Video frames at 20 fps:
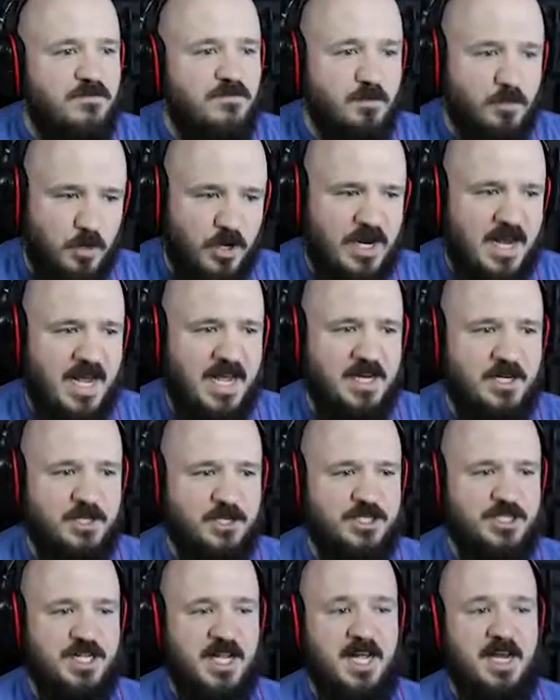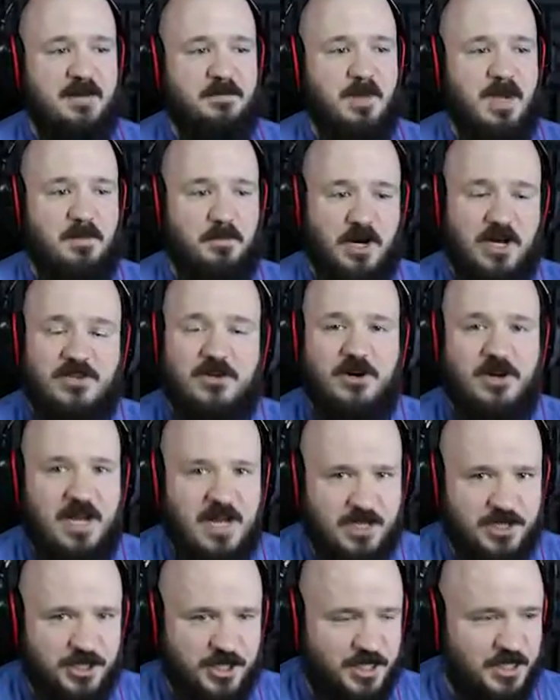From what I understand, my brother
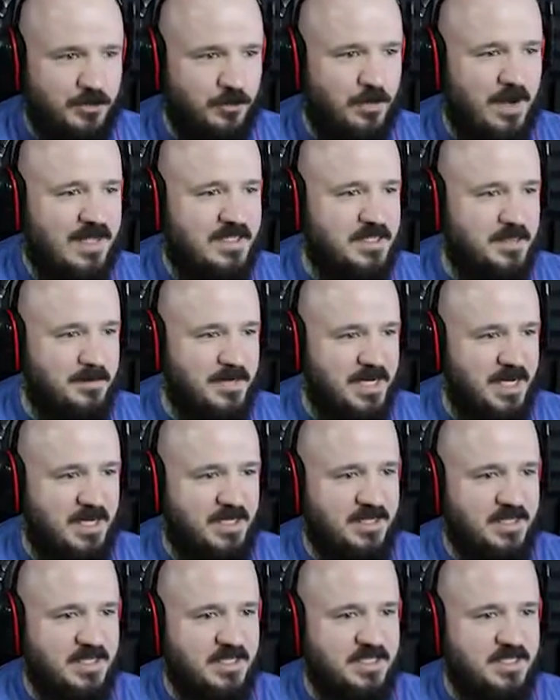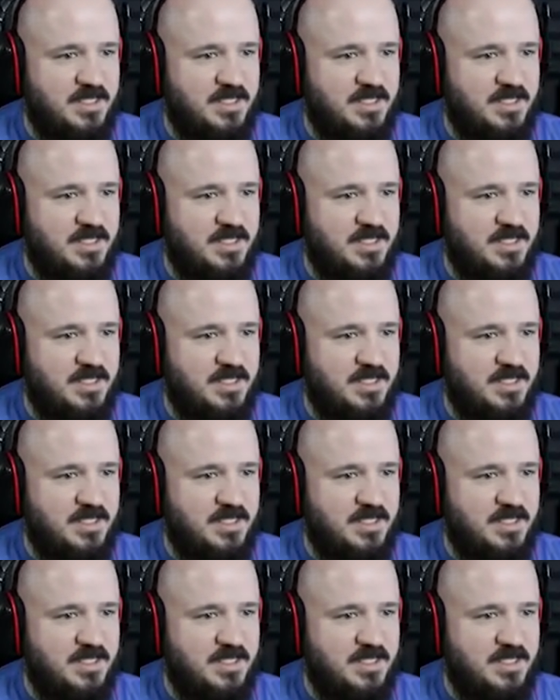actually corrected me on this.